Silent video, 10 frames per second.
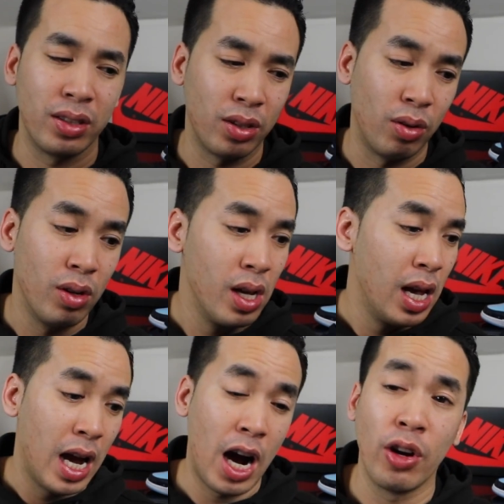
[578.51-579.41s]
So
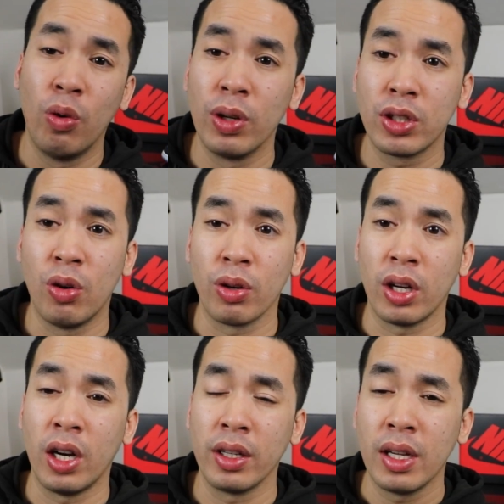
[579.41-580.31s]
I don't know what's going
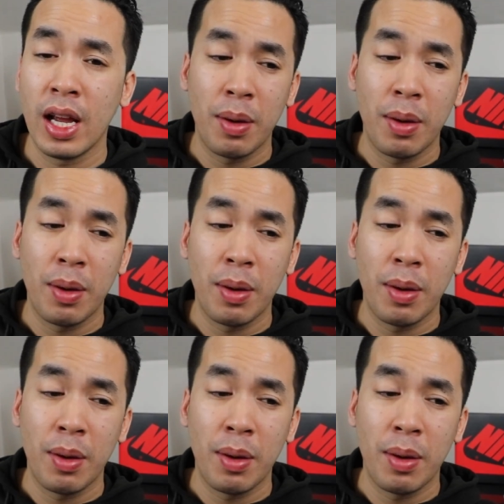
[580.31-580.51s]
on.